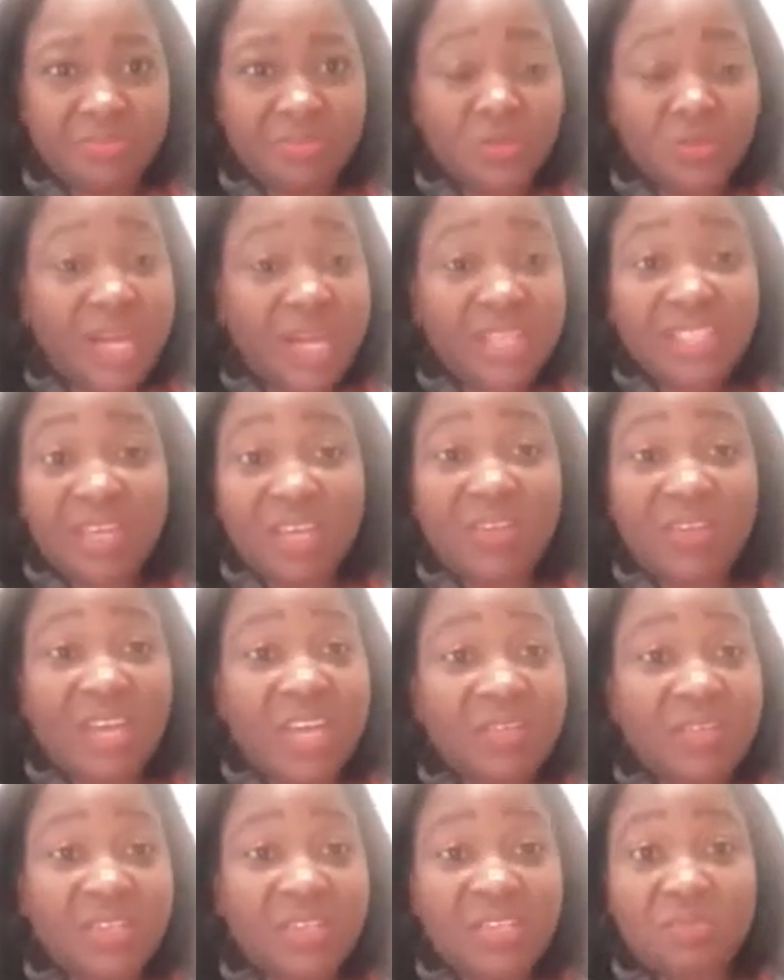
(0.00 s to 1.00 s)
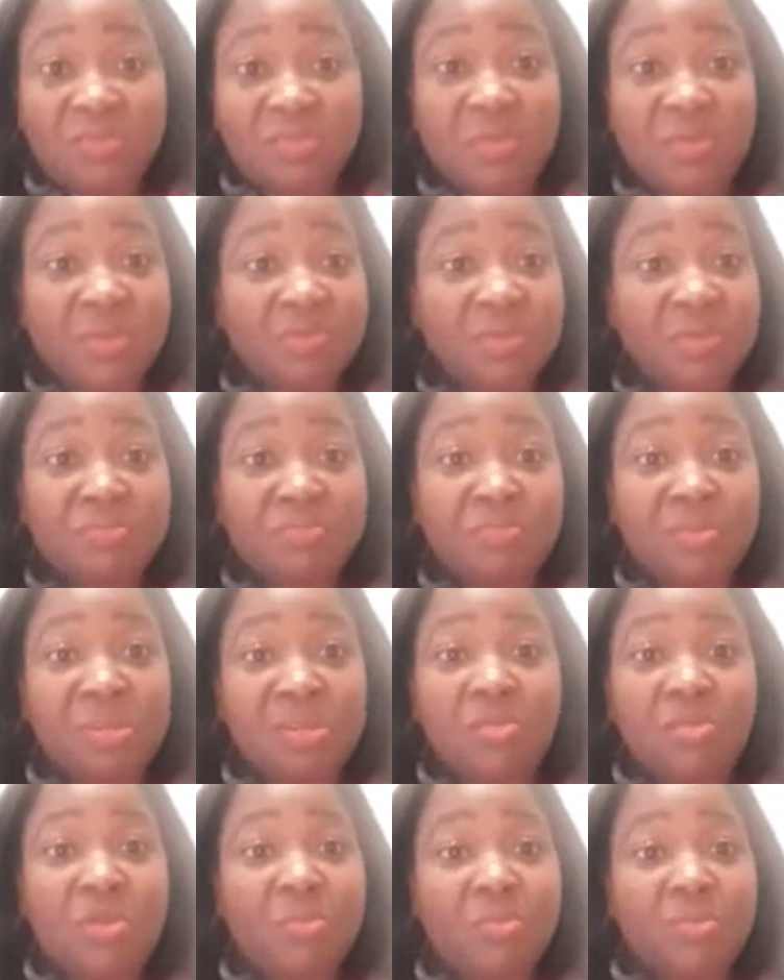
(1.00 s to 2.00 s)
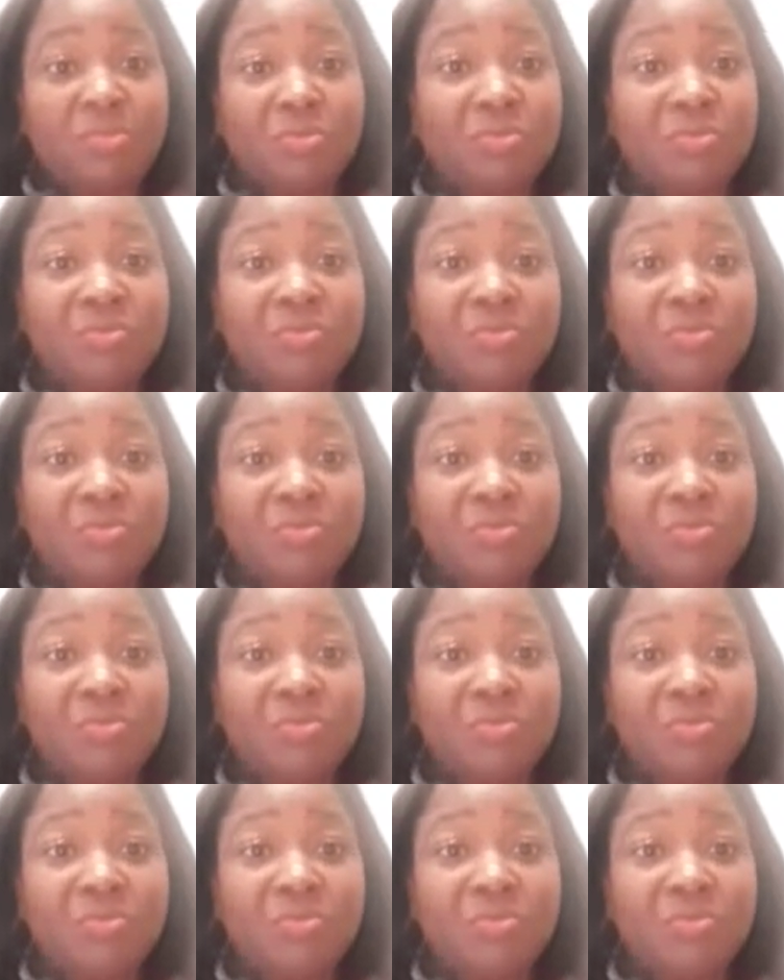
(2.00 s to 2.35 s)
You can't have a life as a married couple